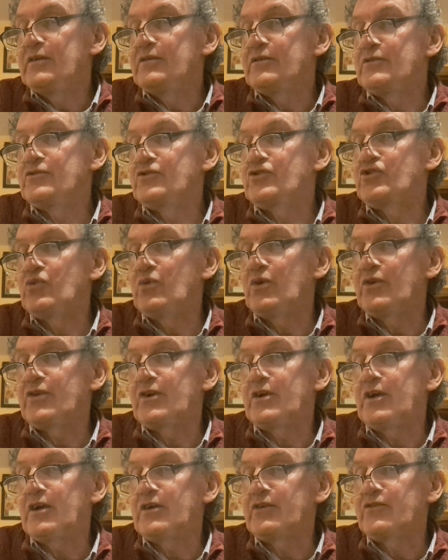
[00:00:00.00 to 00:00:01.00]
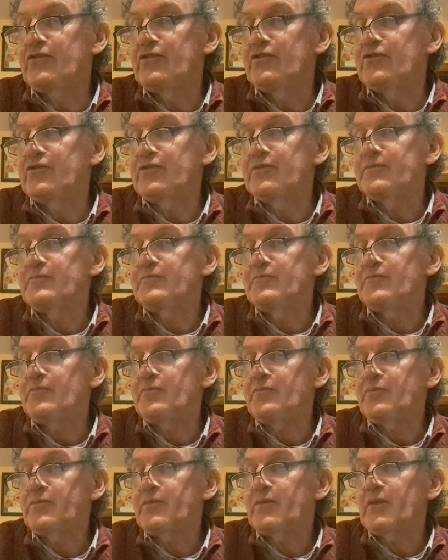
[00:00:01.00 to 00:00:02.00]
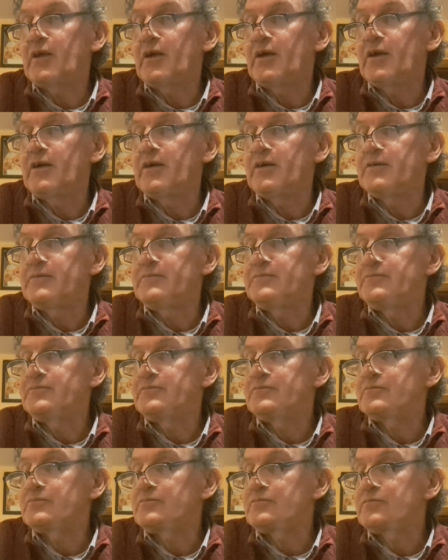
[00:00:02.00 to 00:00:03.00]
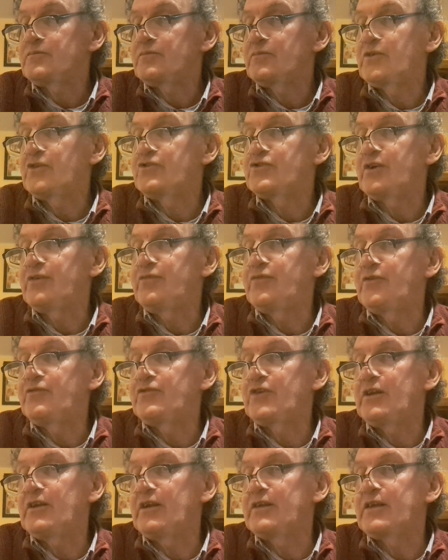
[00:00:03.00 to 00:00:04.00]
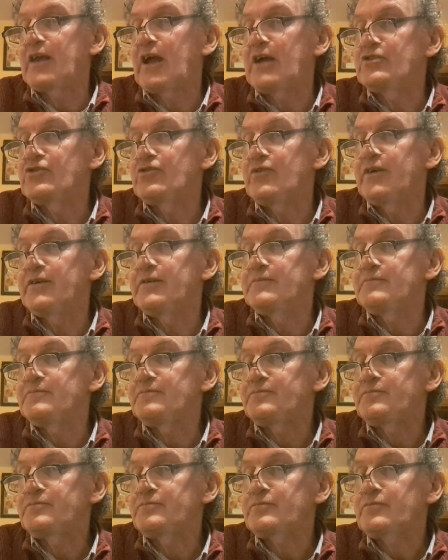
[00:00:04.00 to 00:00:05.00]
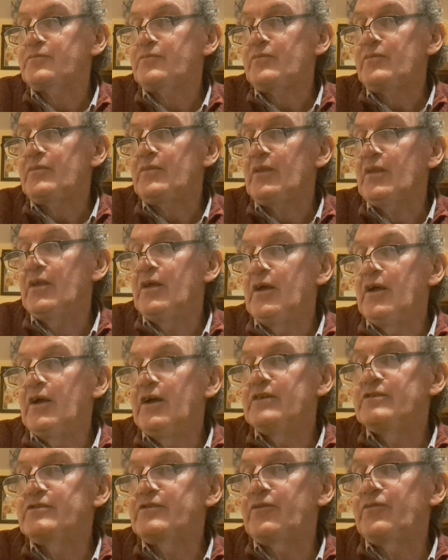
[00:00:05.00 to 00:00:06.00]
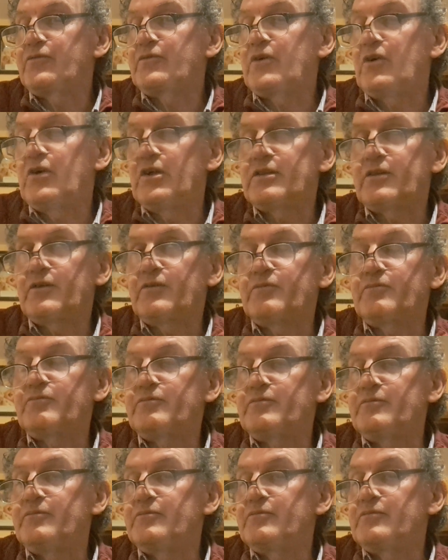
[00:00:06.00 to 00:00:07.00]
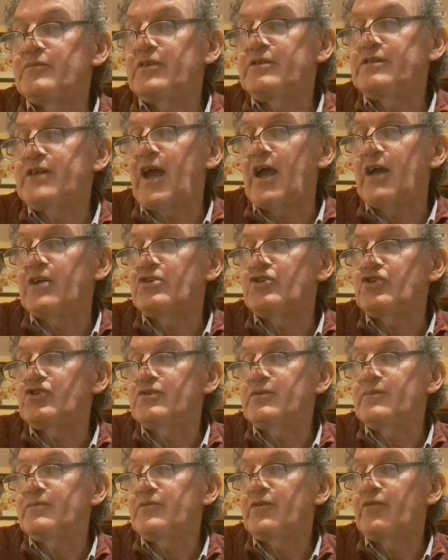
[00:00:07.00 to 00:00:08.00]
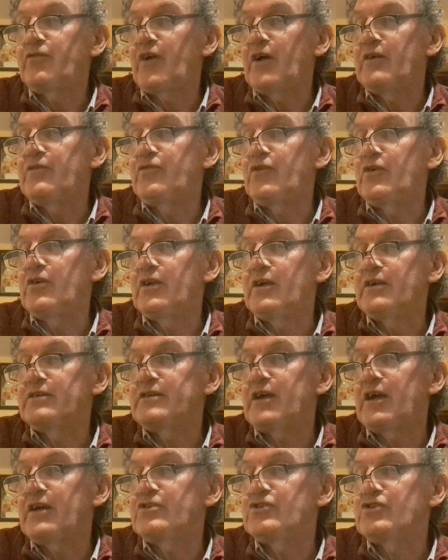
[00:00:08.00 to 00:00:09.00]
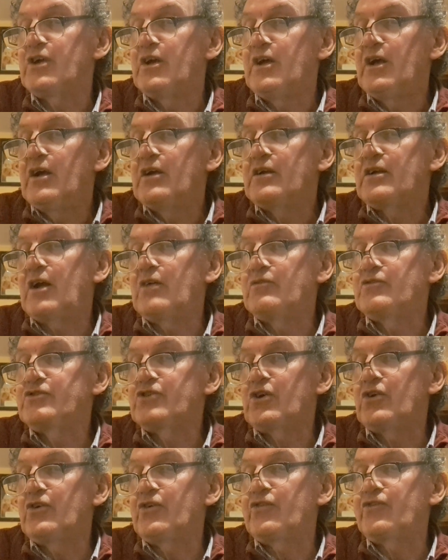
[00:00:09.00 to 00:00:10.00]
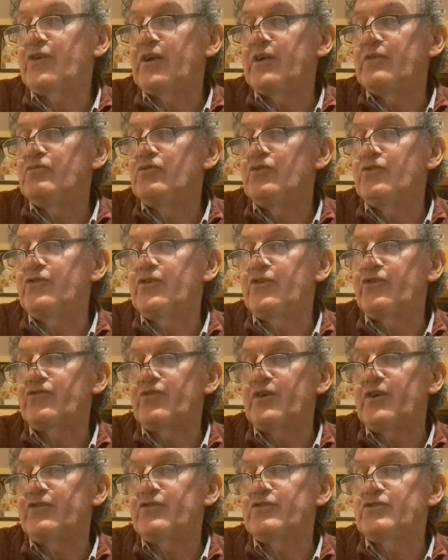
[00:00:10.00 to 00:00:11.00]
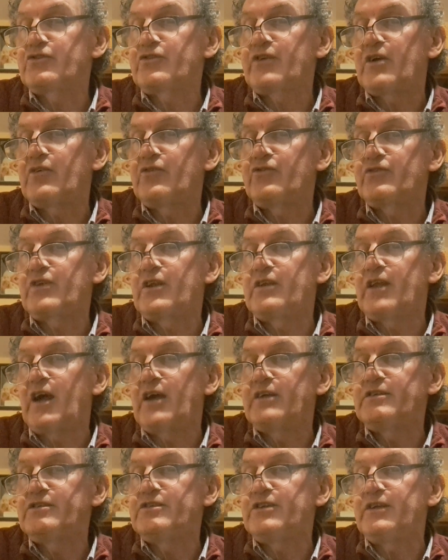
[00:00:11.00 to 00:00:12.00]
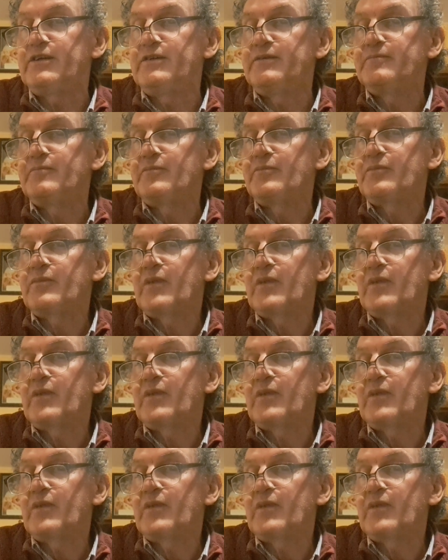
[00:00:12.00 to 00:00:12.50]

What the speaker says: There's 2 other horses. The 315 at Catterick. It's called the Dash, the 5 furlong dash. Count D won this race in 2019